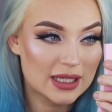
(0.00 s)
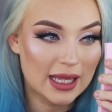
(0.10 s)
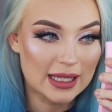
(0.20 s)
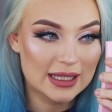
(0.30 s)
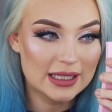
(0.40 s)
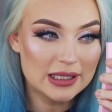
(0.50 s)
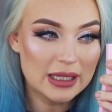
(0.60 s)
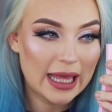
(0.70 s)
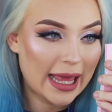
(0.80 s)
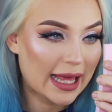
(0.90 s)

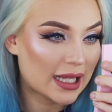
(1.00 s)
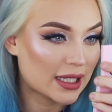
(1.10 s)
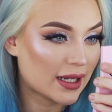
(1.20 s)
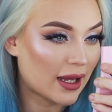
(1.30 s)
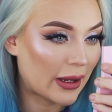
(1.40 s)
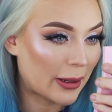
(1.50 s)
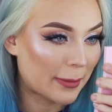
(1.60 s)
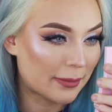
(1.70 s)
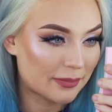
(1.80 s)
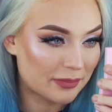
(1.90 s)
cakey
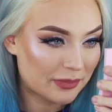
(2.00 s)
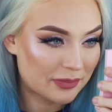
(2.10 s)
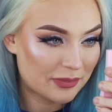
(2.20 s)
and